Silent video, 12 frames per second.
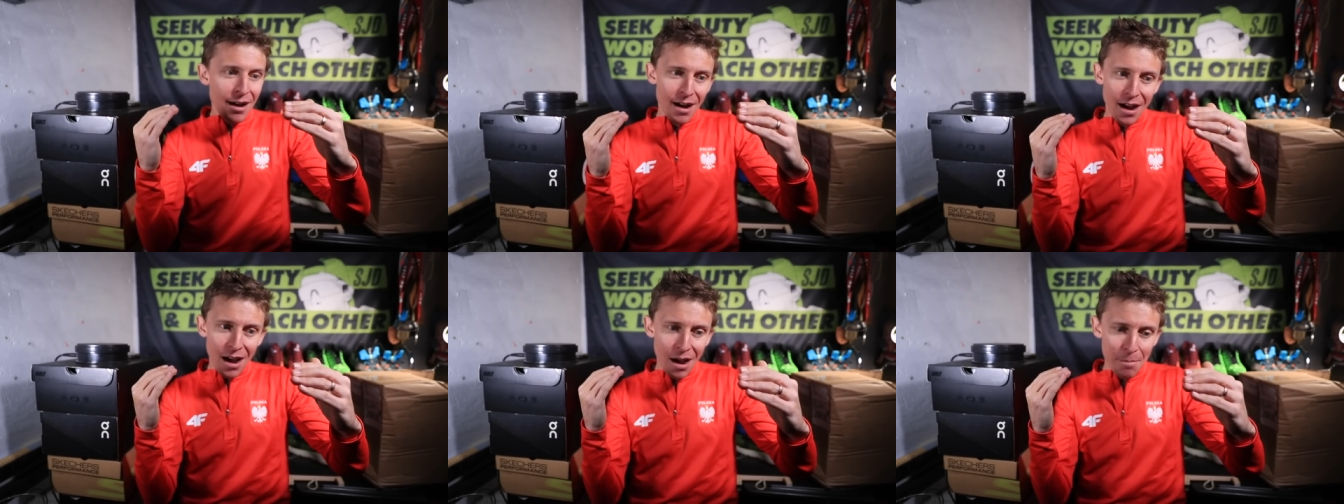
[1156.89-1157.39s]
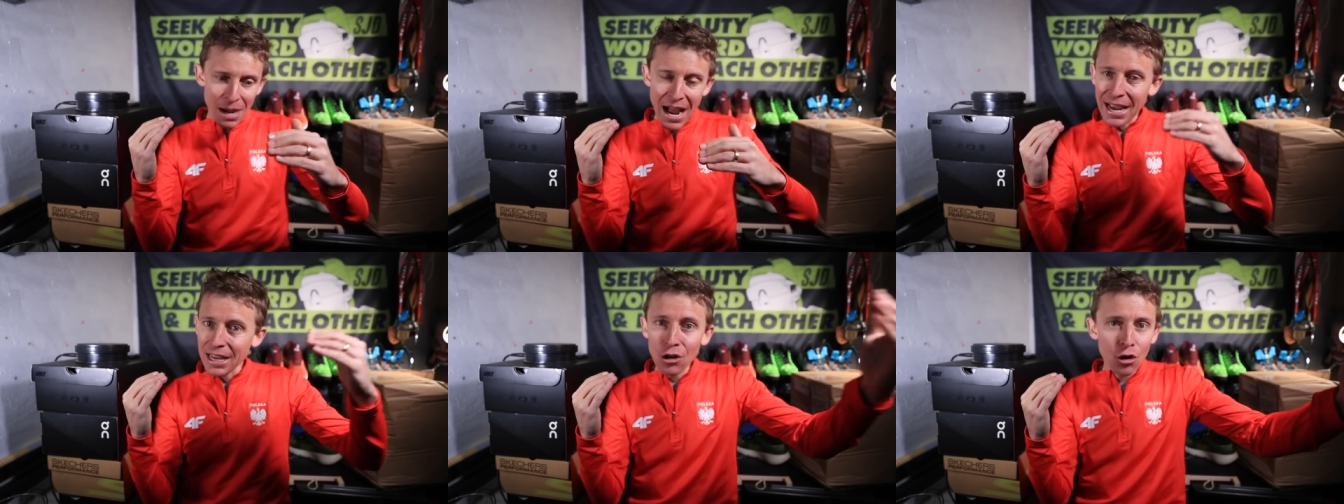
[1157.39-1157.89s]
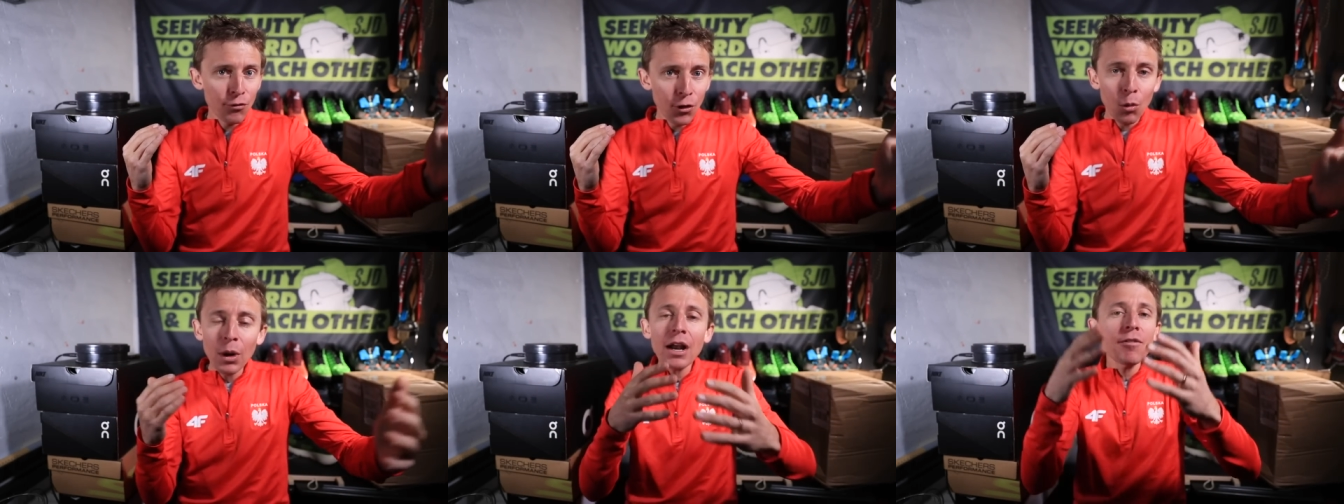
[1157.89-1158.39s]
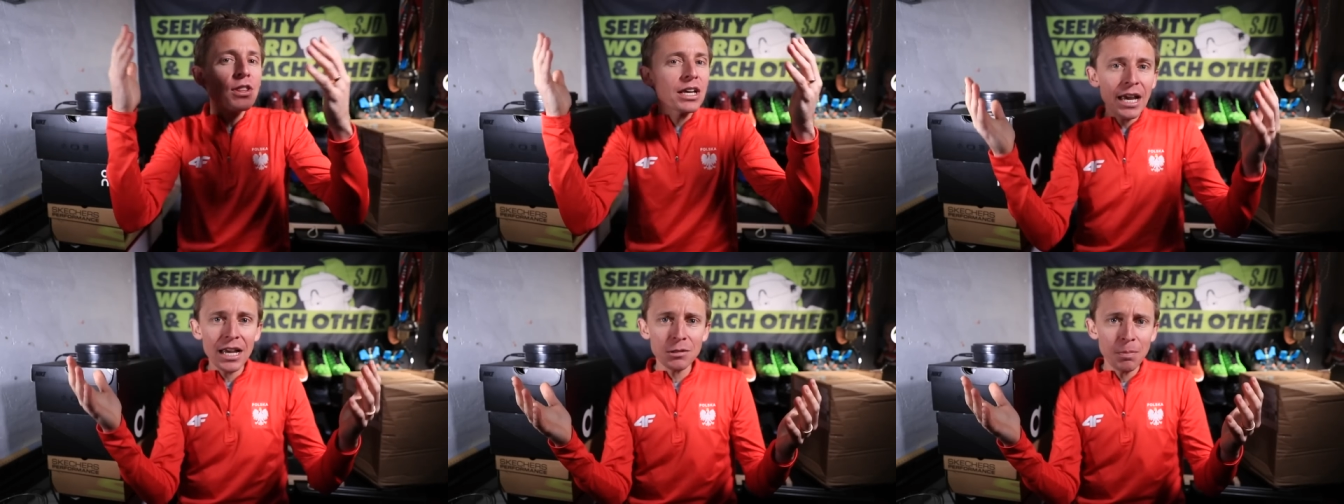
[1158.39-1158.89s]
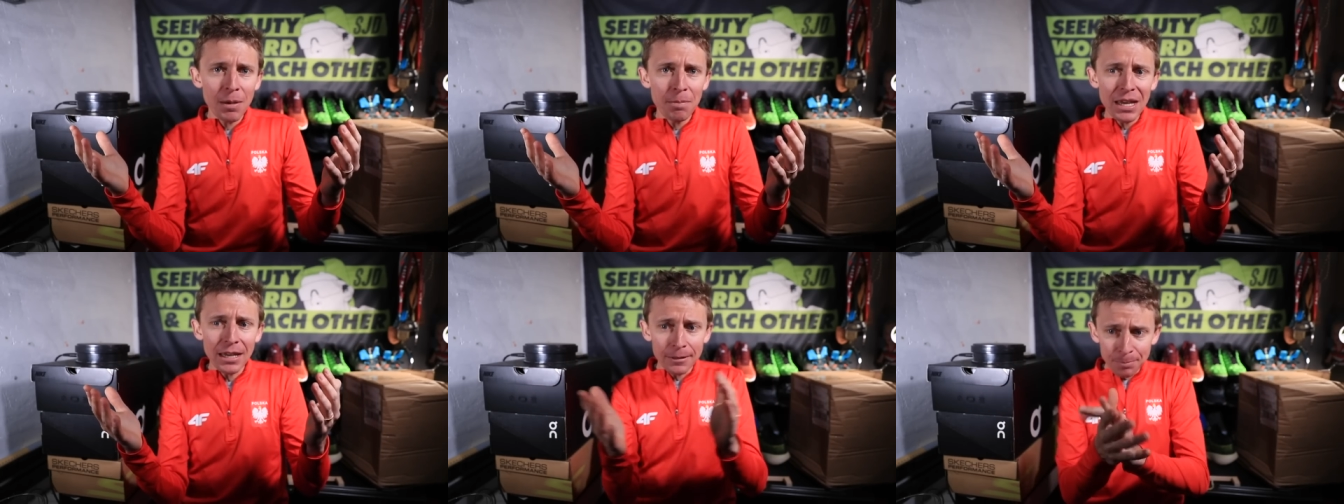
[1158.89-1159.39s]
um, high interval, whatever the case may be,